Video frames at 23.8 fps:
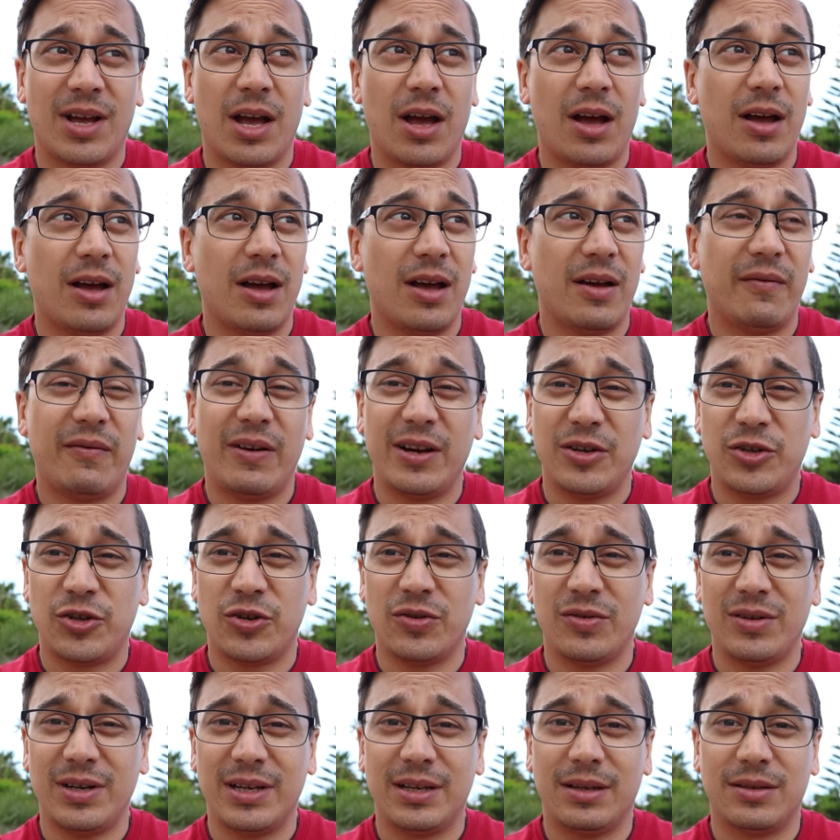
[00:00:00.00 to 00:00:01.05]
very
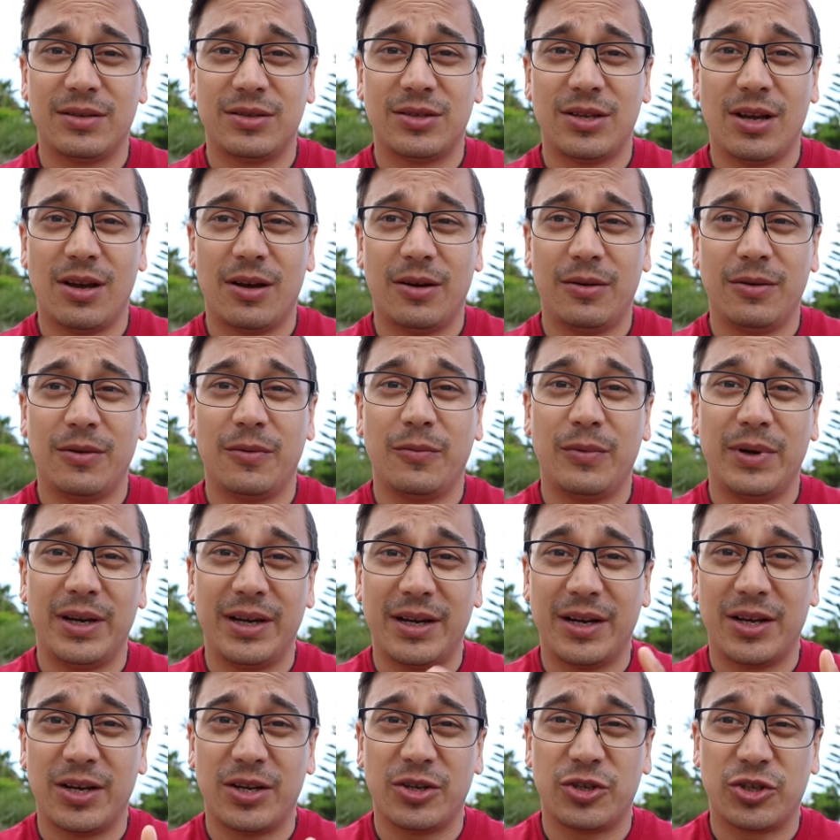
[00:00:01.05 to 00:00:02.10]
shortly, so we're
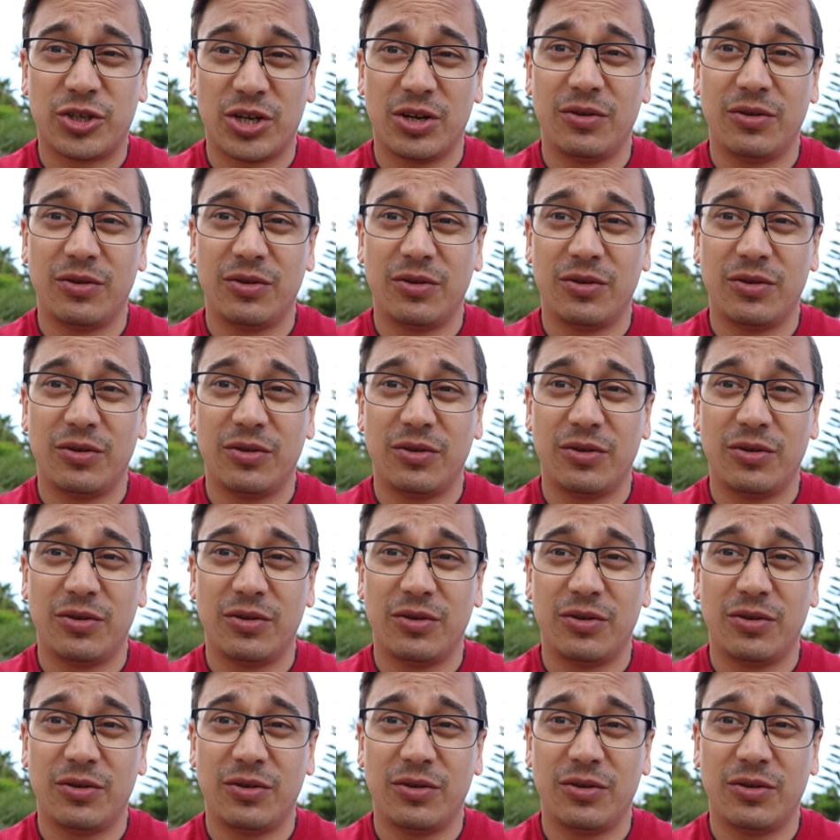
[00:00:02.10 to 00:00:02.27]
going to